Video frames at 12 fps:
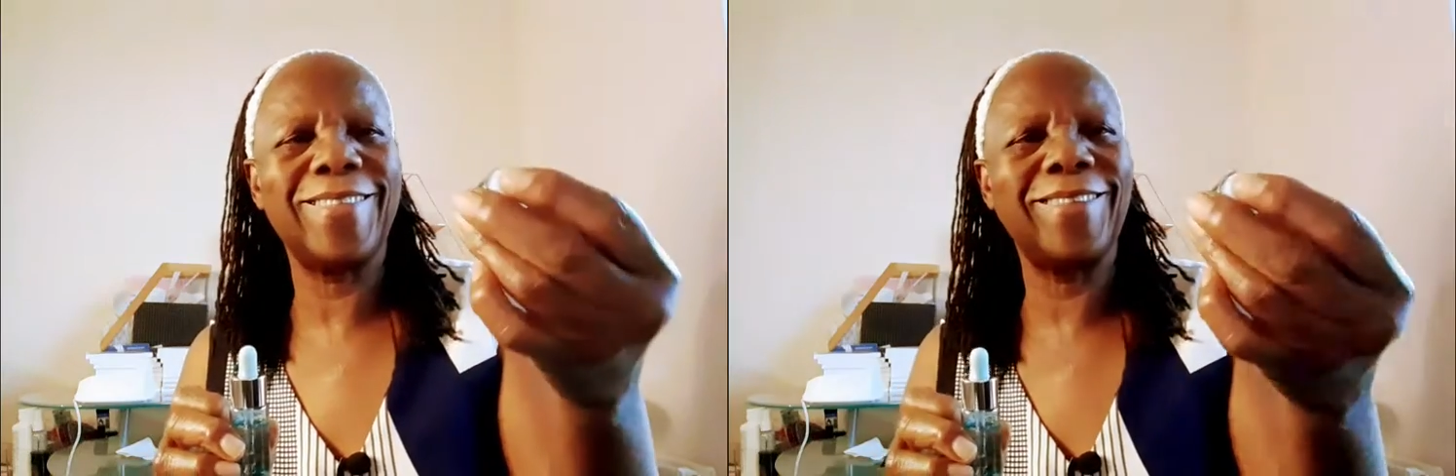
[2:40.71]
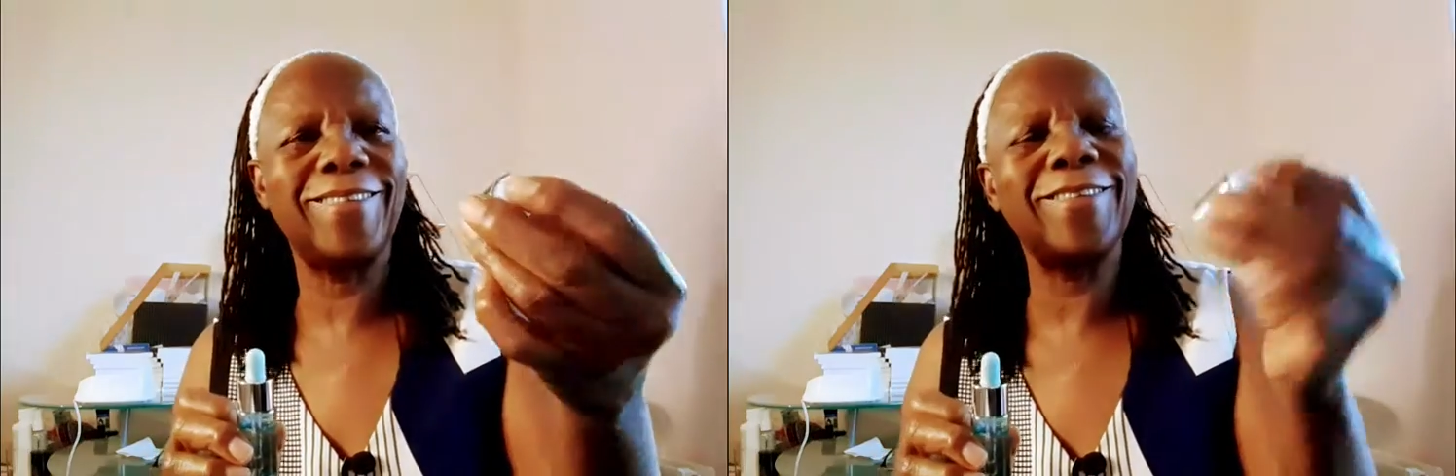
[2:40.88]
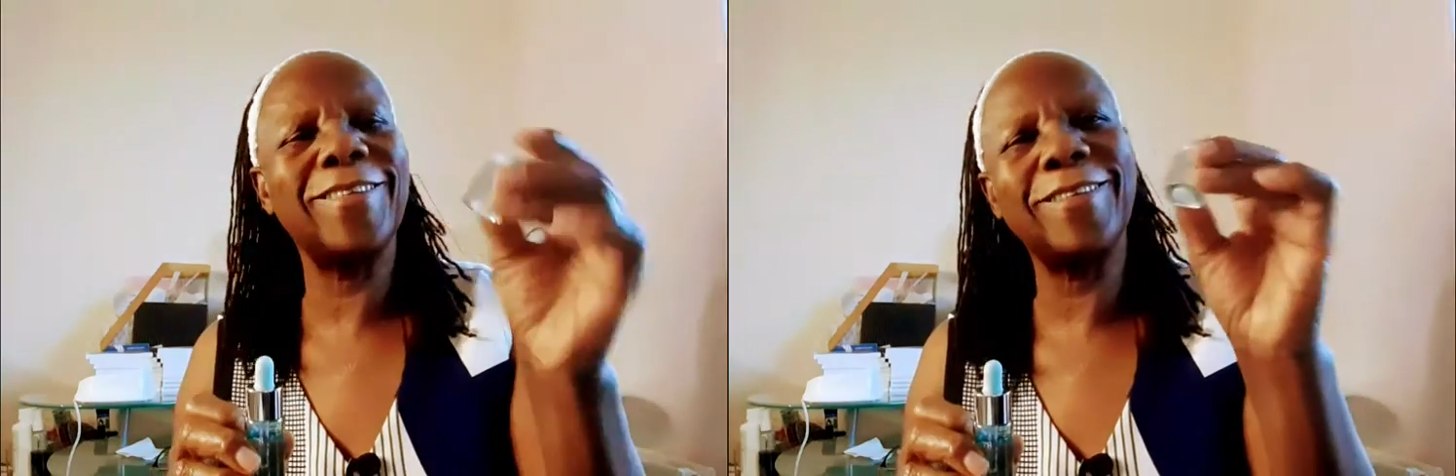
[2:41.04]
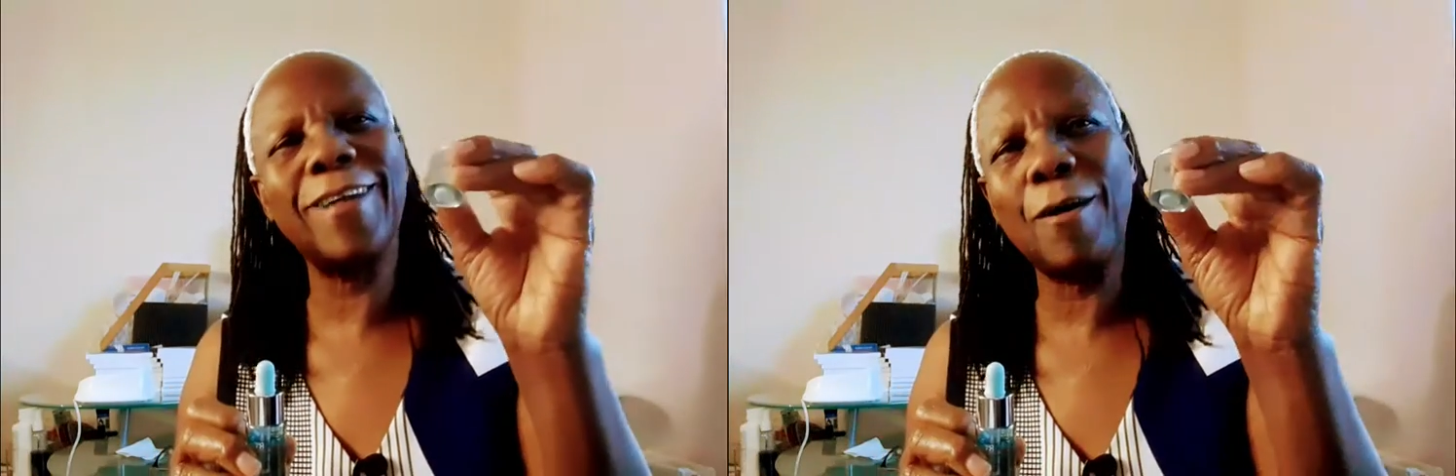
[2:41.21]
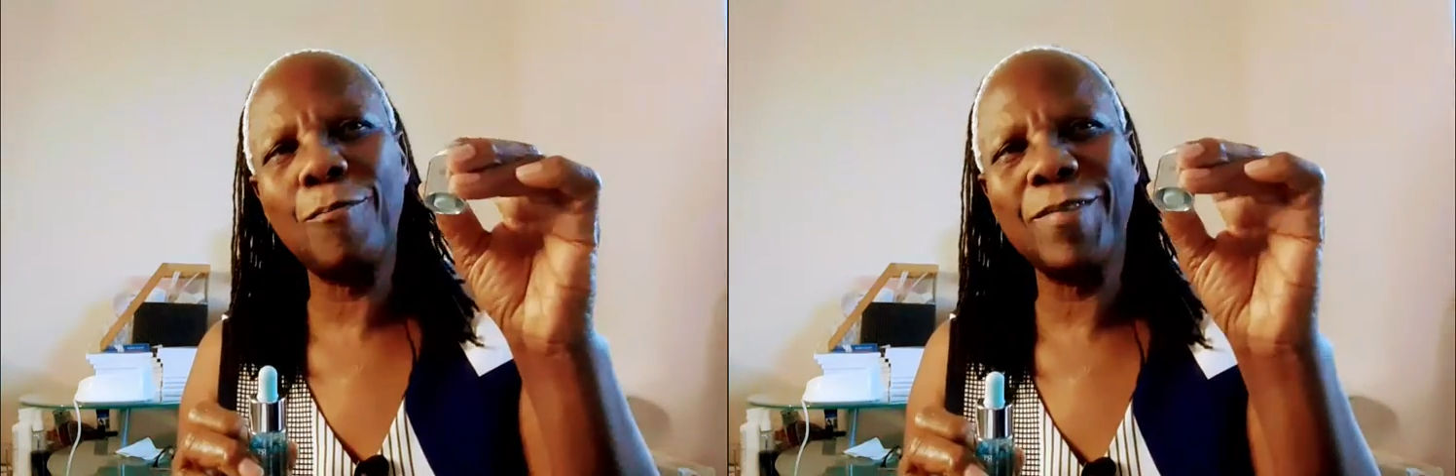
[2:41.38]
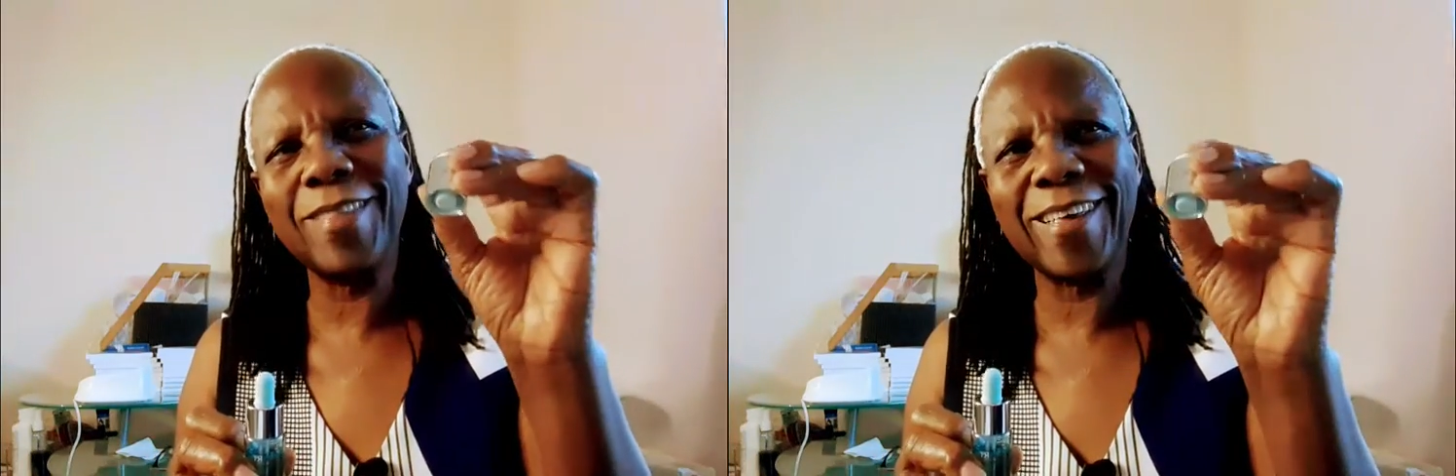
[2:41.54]

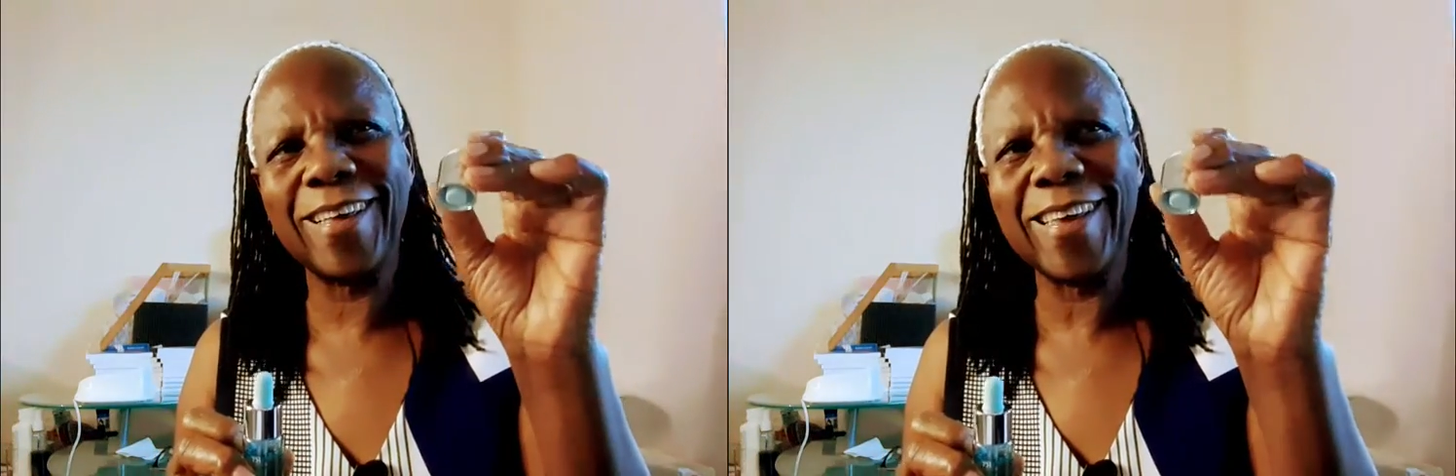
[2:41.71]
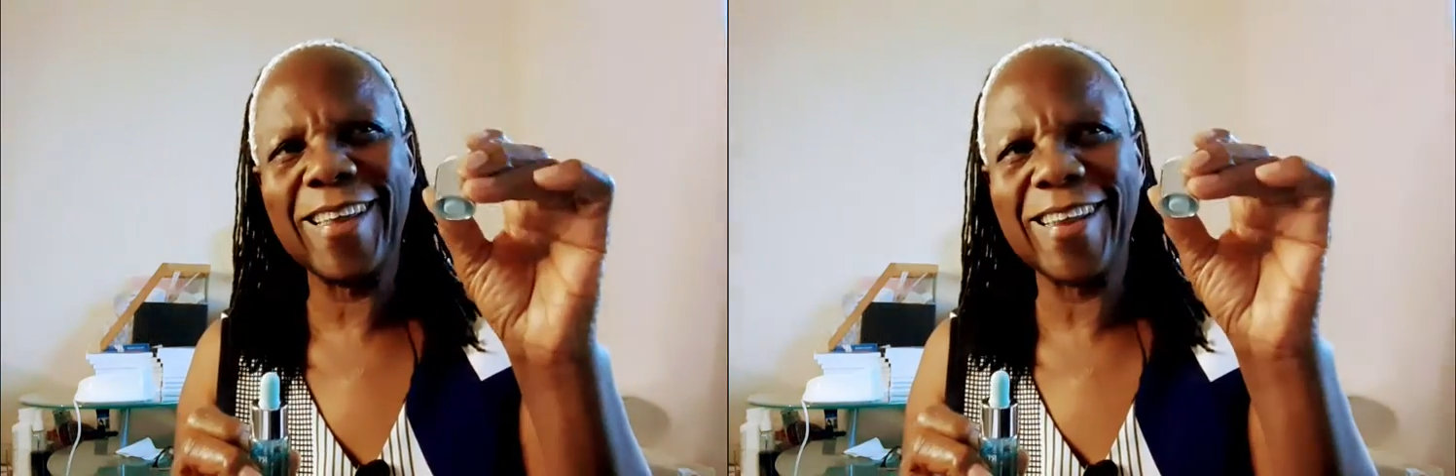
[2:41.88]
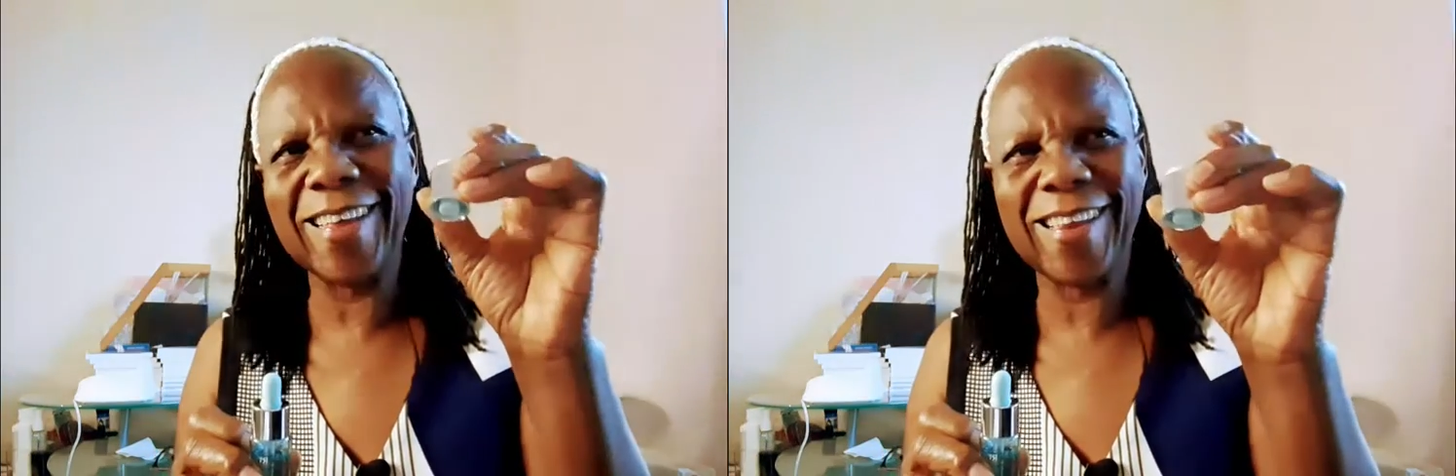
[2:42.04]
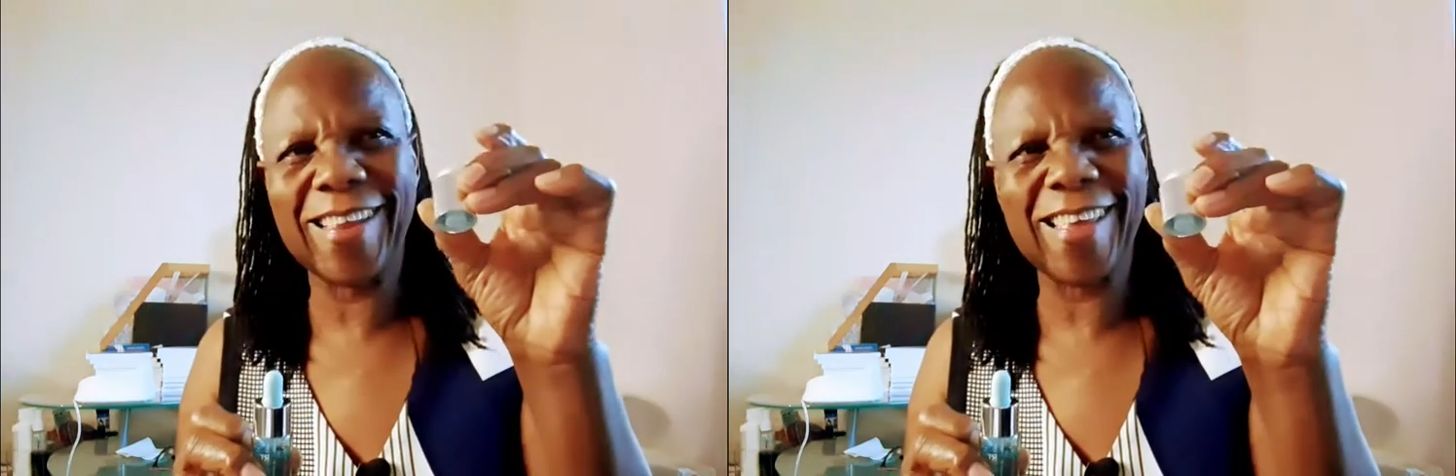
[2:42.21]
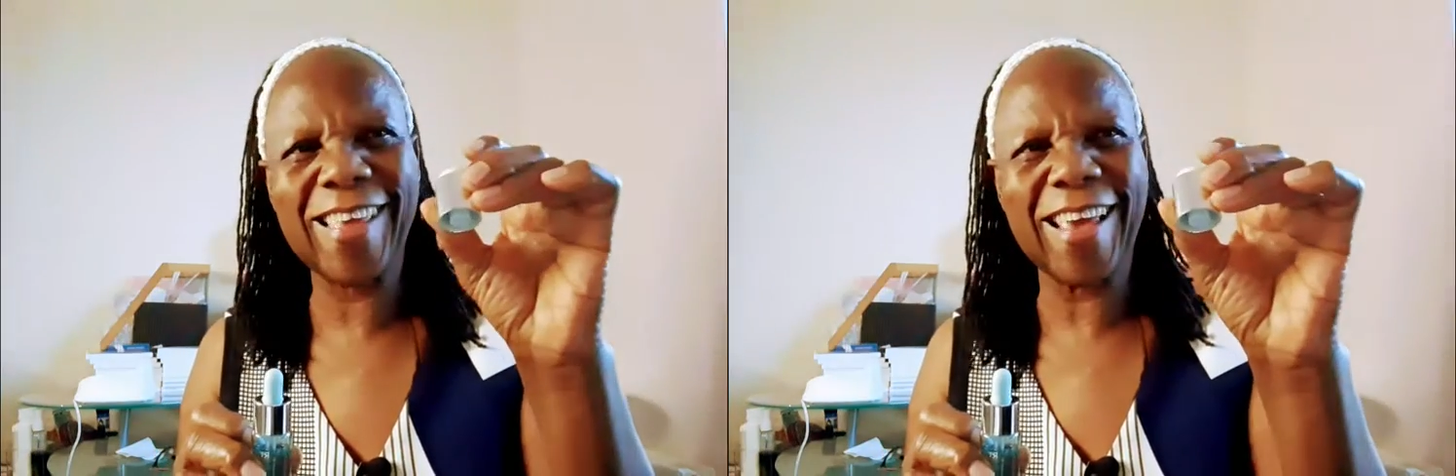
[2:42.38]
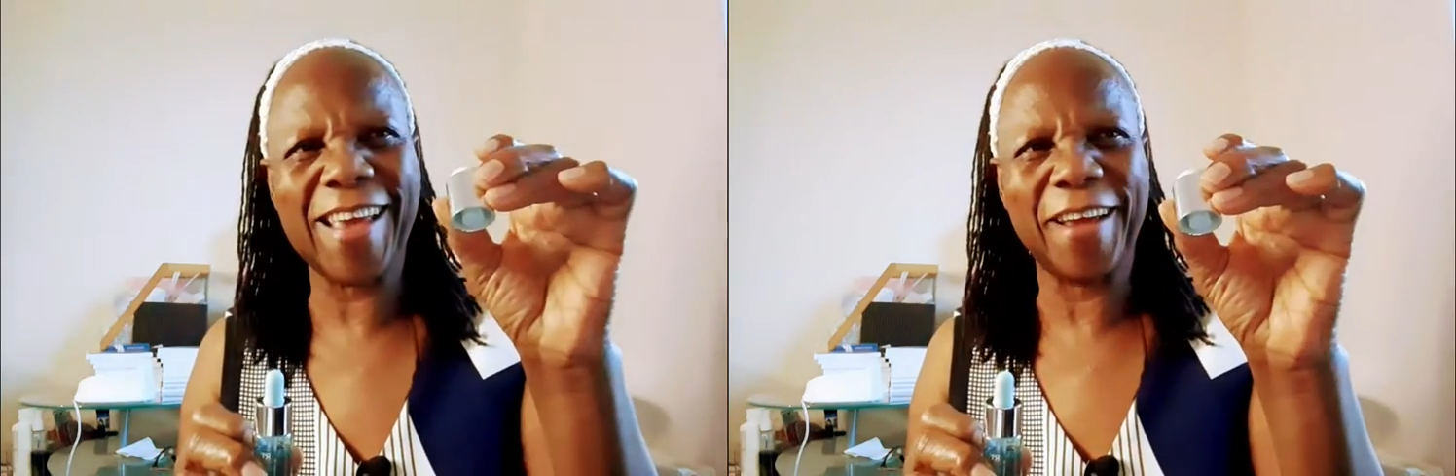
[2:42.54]
something in
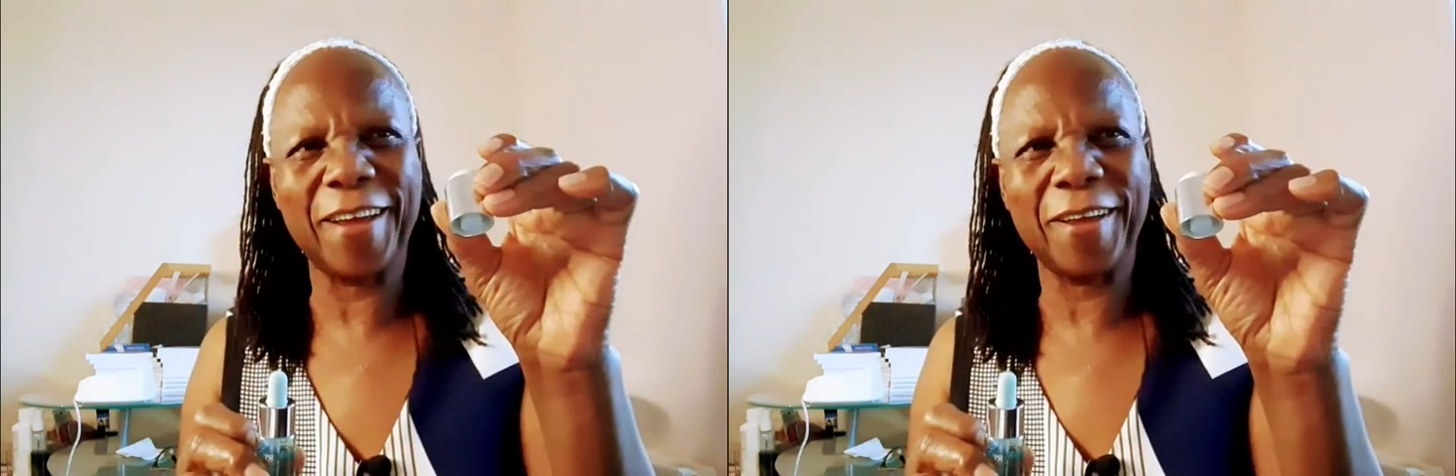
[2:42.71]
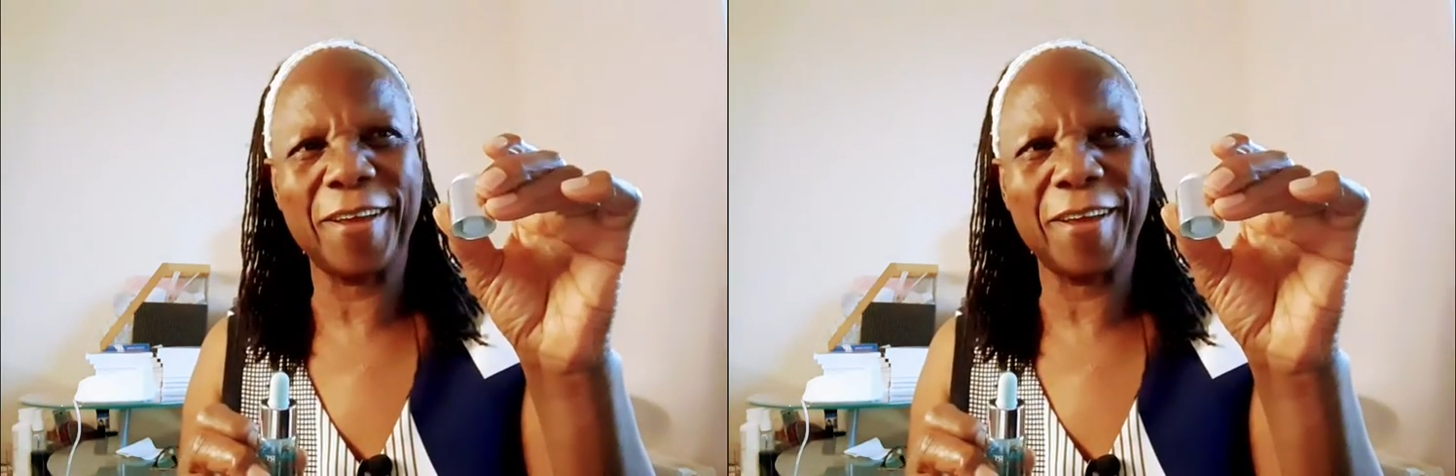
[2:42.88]
here.